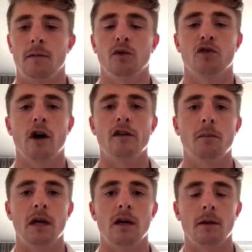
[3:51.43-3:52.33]
it was great to
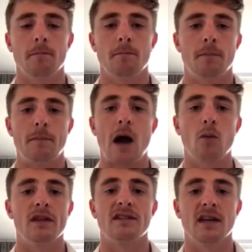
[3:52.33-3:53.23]
be back
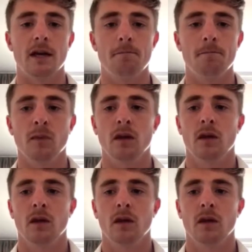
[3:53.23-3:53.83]
with the team.